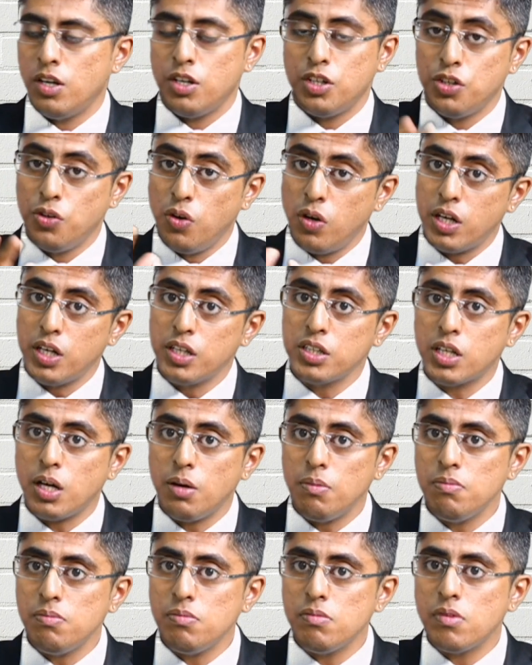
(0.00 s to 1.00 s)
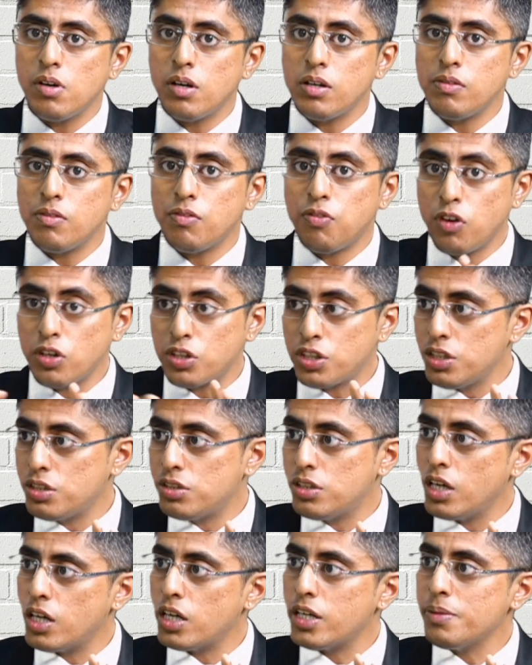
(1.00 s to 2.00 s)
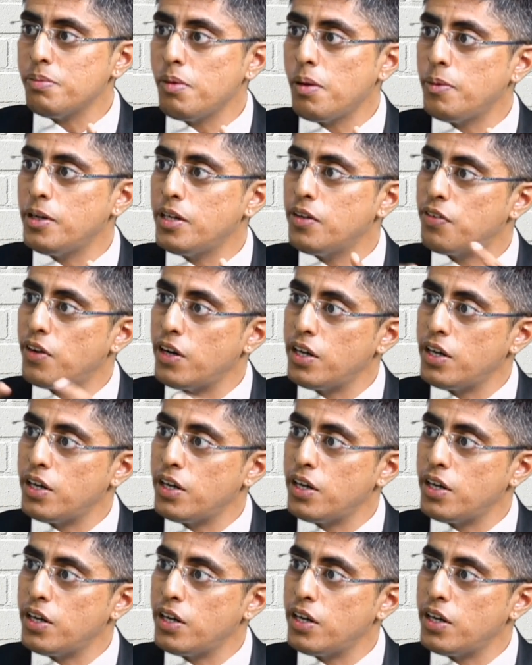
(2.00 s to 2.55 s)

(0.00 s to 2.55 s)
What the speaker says: Your income for this year it may be different,